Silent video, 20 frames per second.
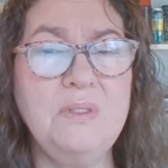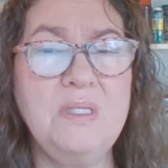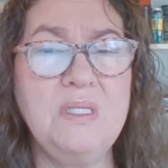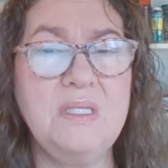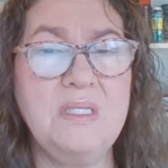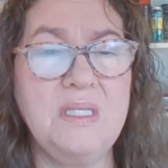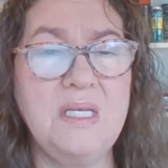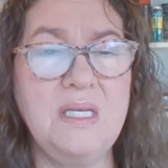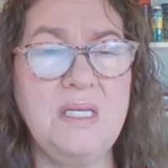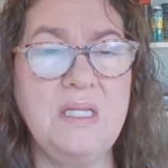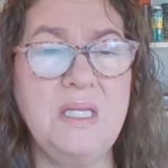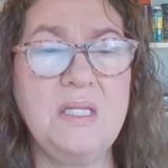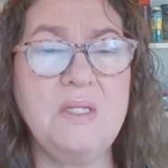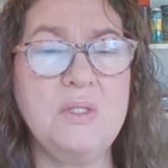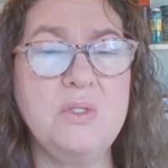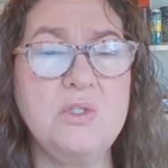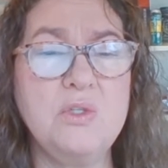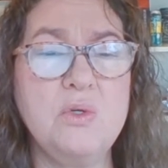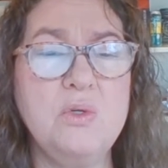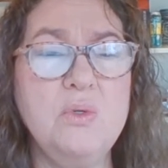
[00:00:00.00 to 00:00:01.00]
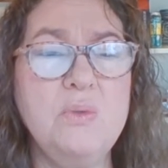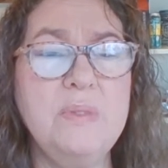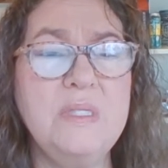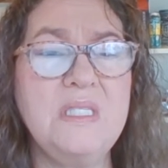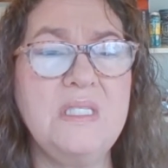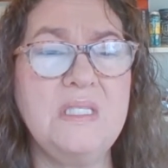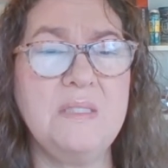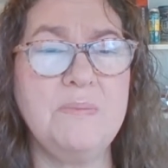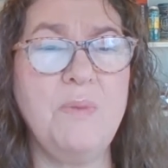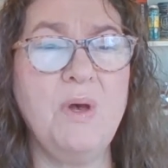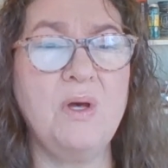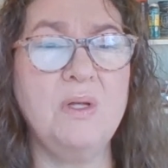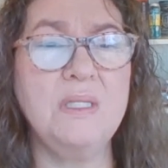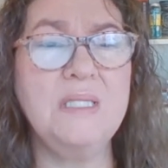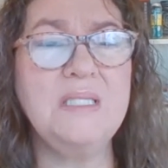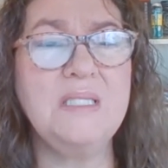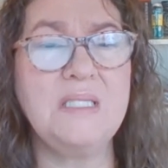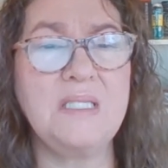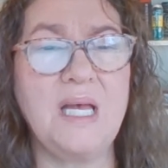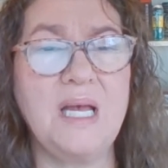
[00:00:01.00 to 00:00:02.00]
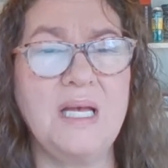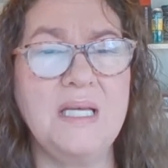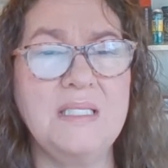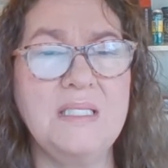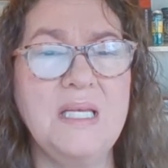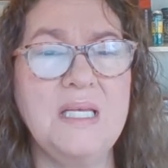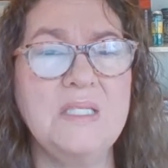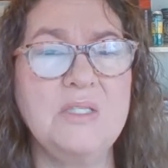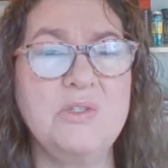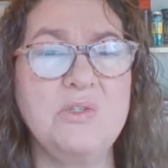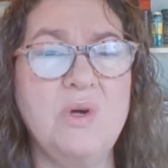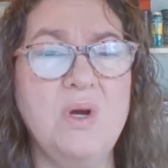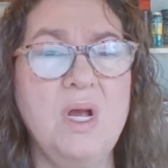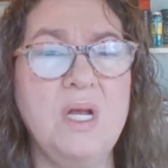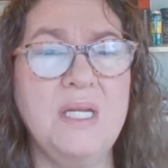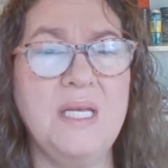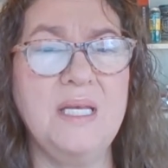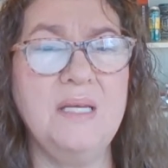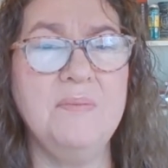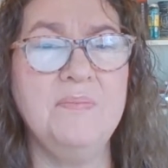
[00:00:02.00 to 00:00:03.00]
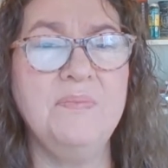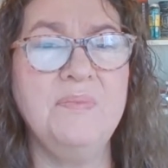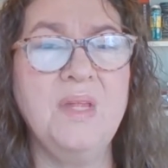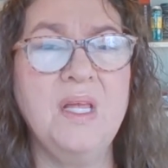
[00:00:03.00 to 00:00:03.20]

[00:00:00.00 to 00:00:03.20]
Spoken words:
to see that the skull was small in size and scrawny.